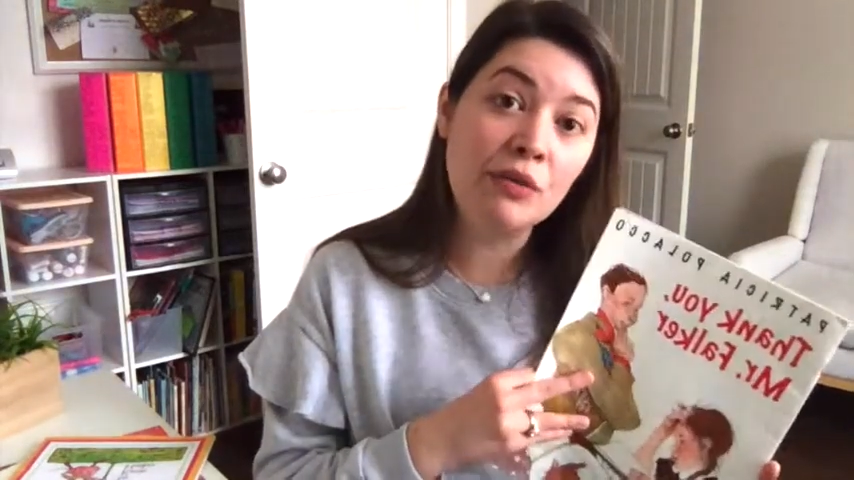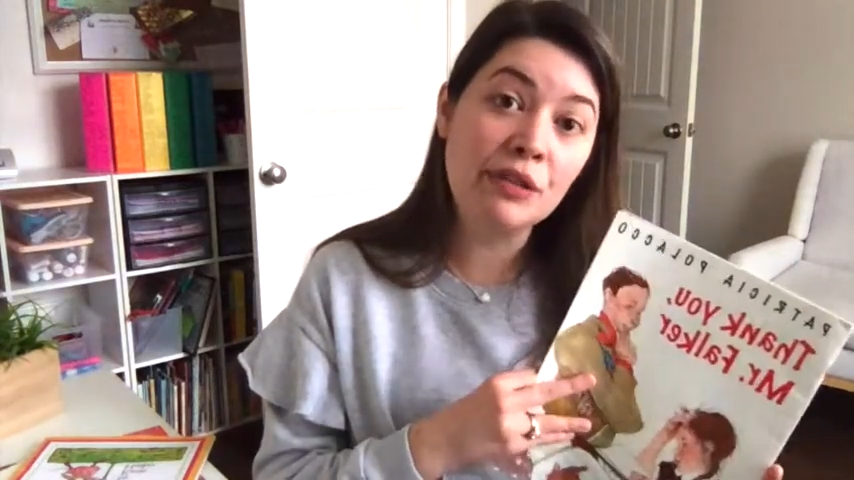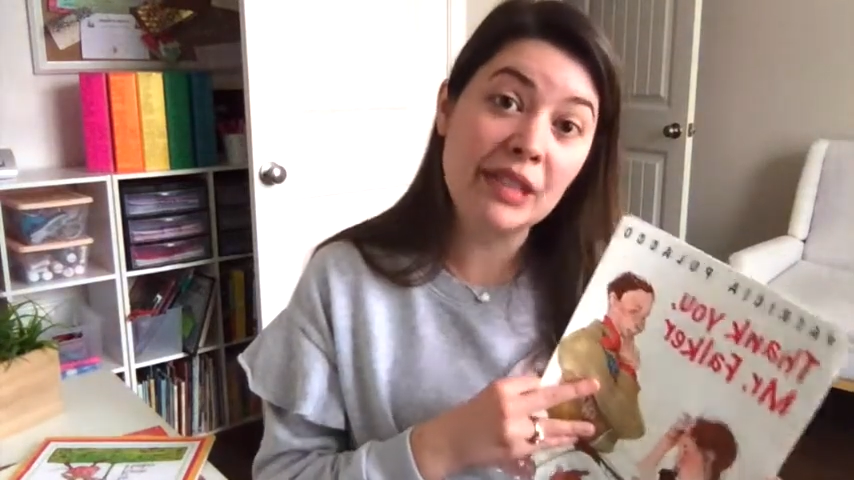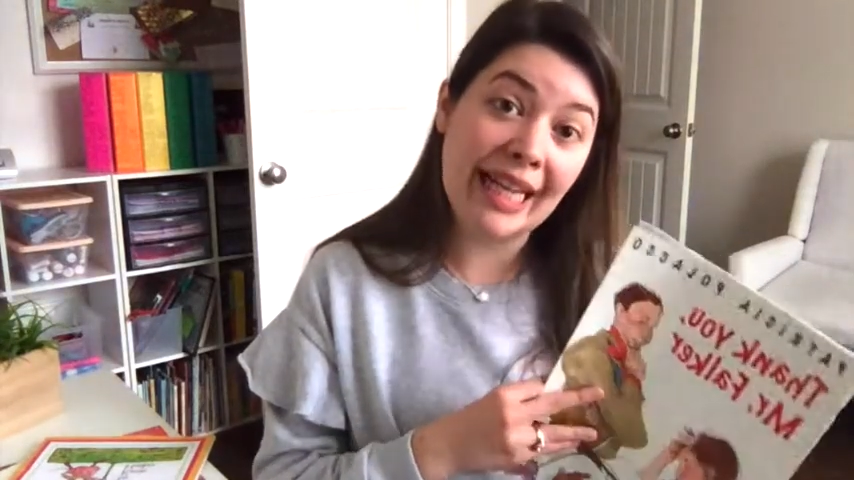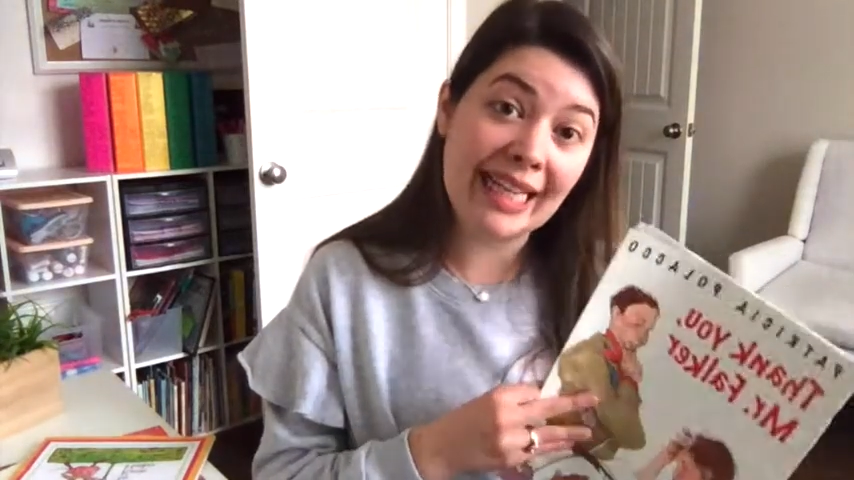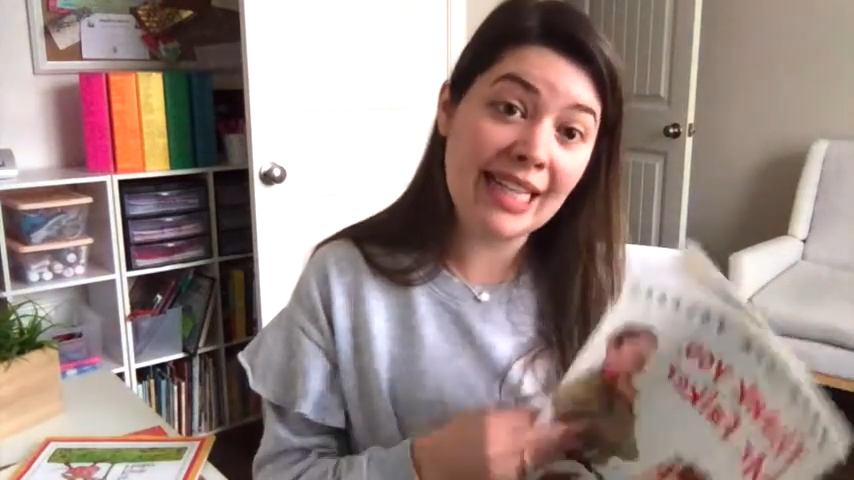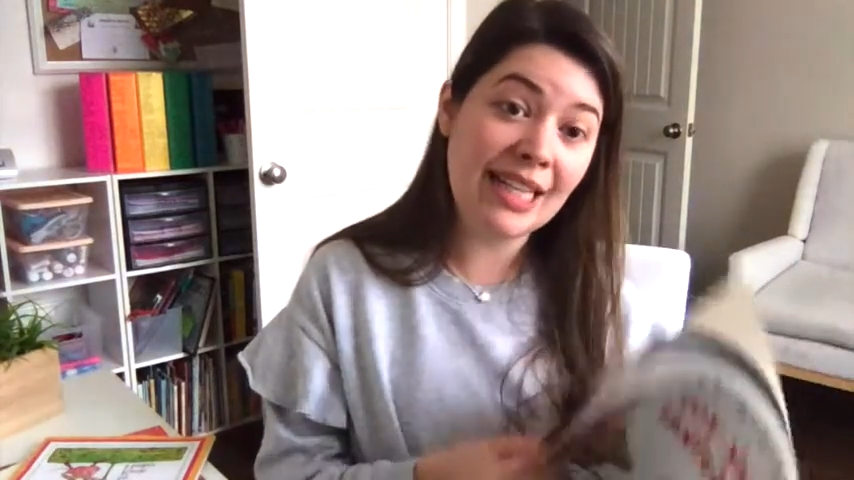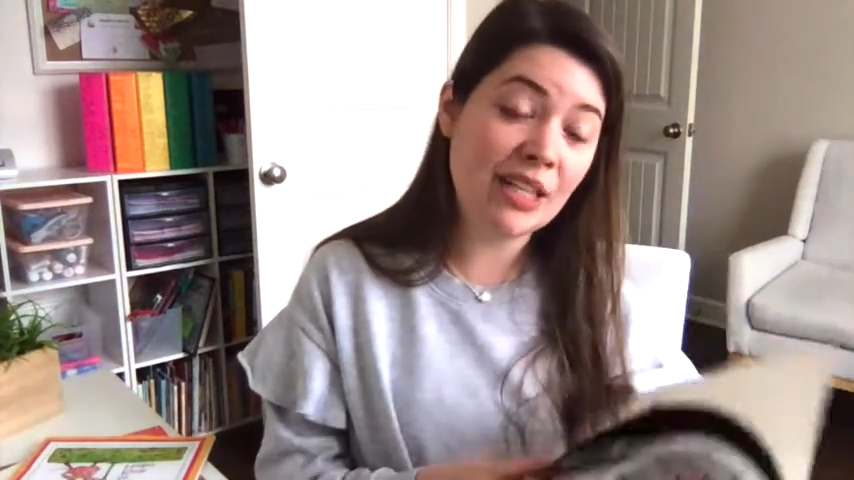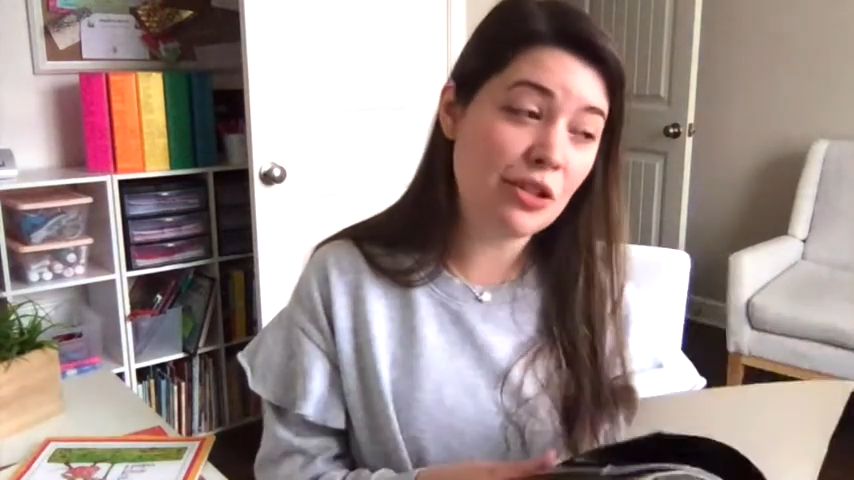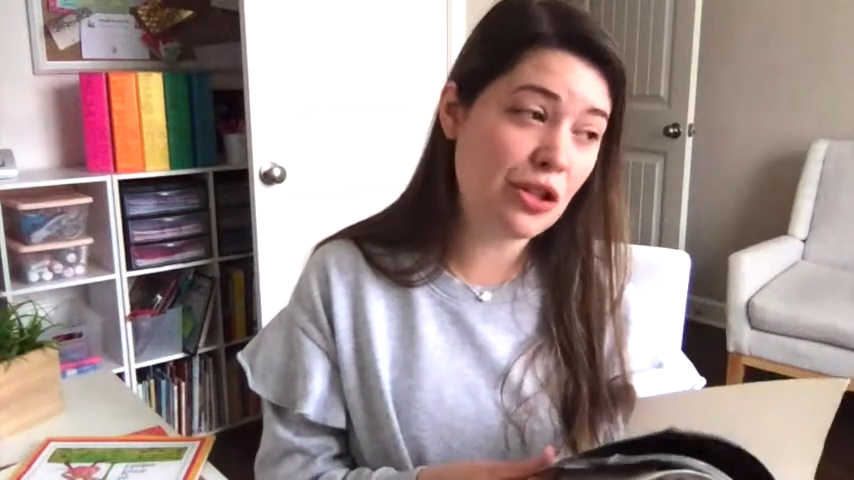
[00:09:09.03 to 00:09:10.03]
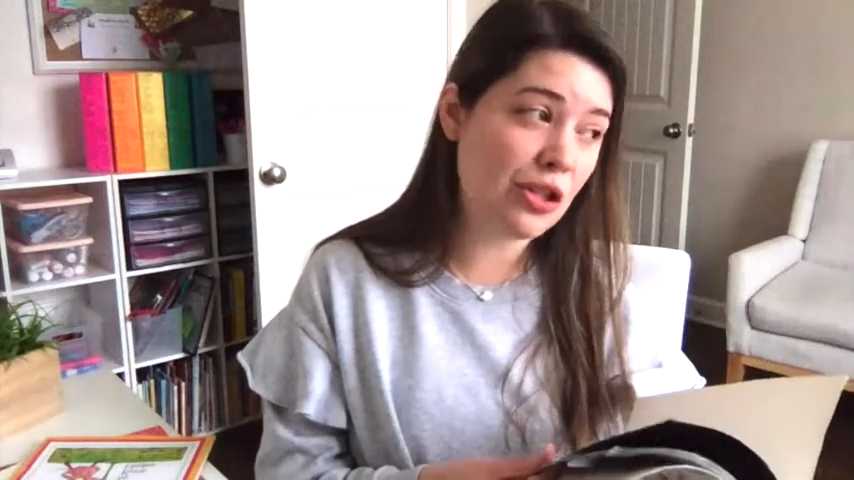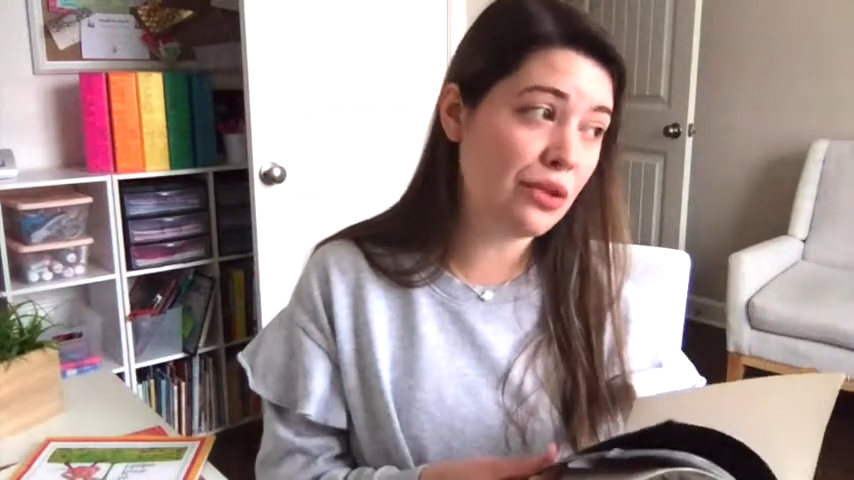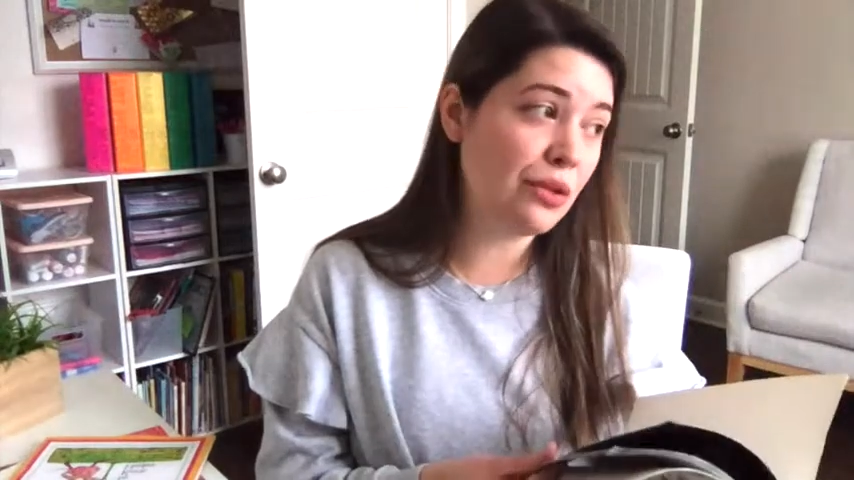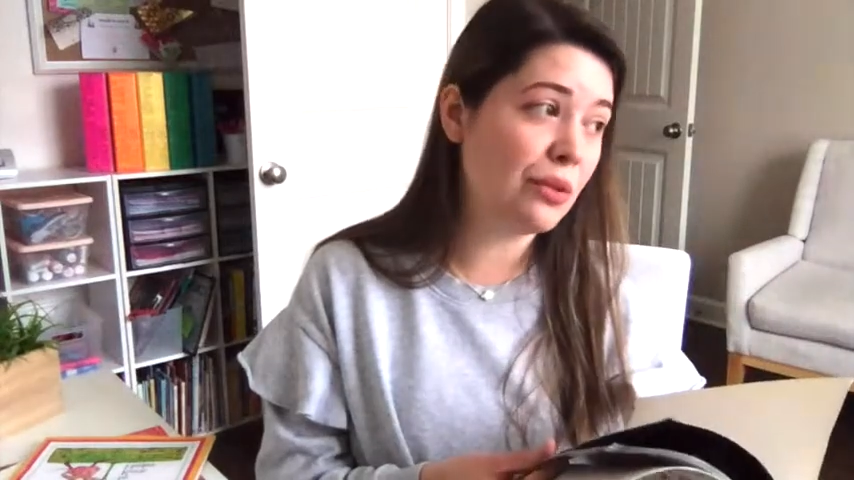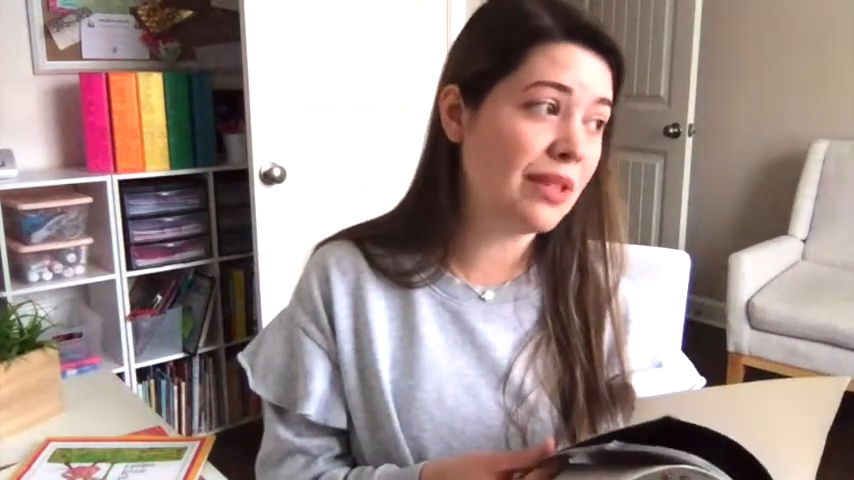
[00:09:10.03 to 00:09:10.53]
related
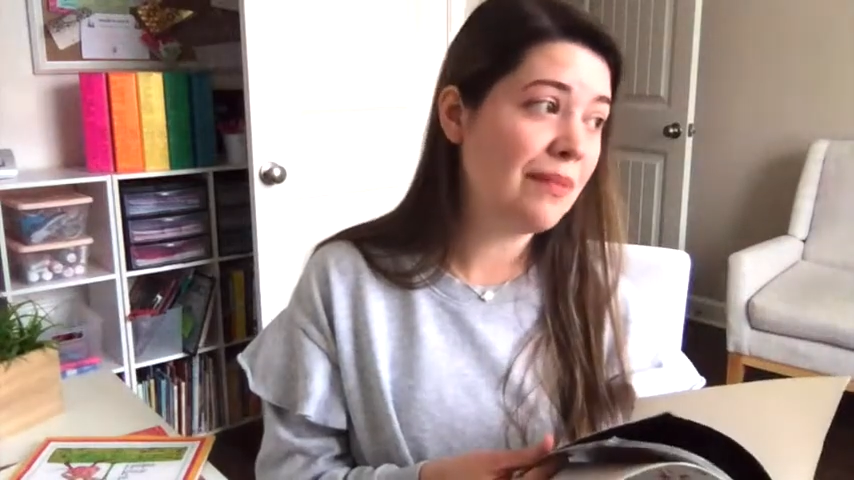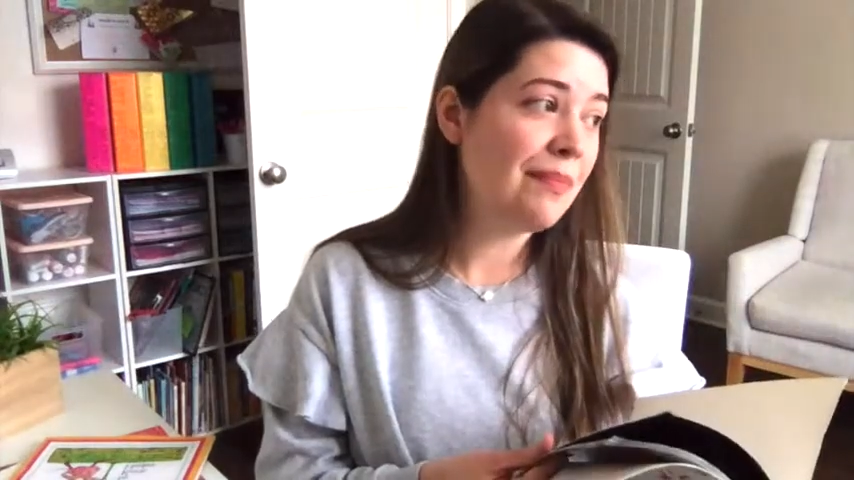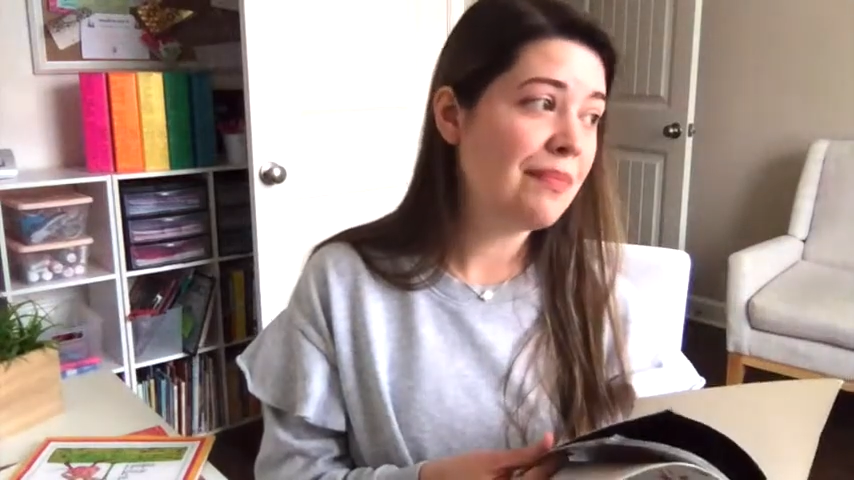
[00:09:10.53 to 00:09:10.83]
to